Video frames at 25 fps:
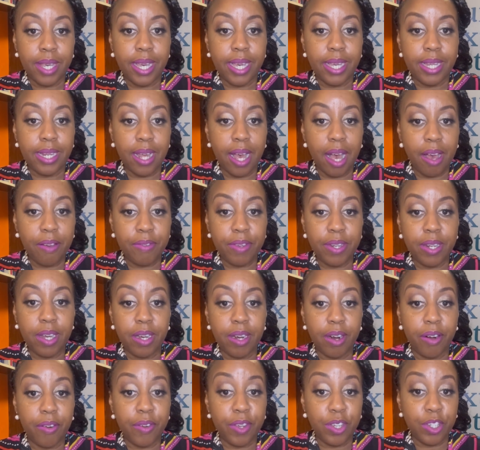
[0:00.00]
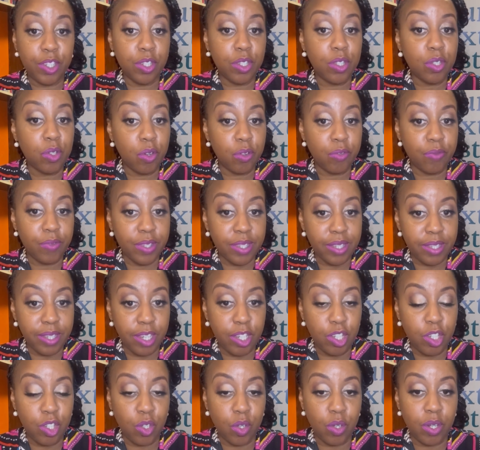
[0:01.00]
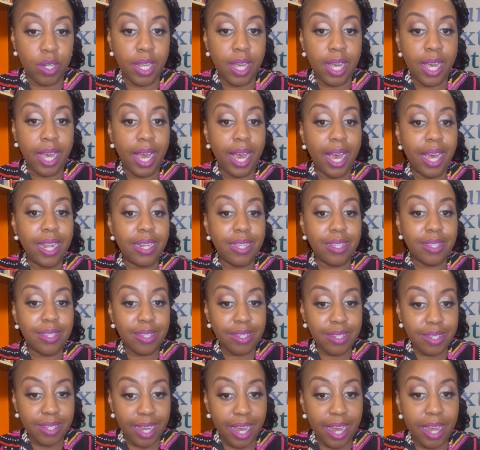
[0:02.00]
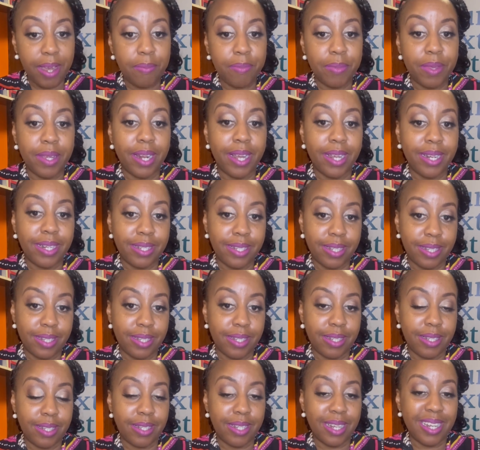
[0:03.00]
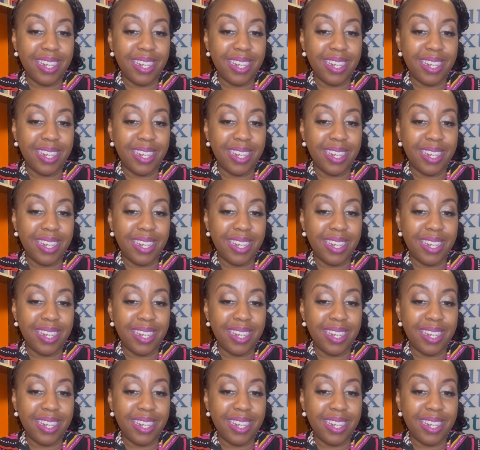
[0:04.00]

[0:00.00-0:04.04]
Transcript: in having a courageous conversation and it's time that I did it.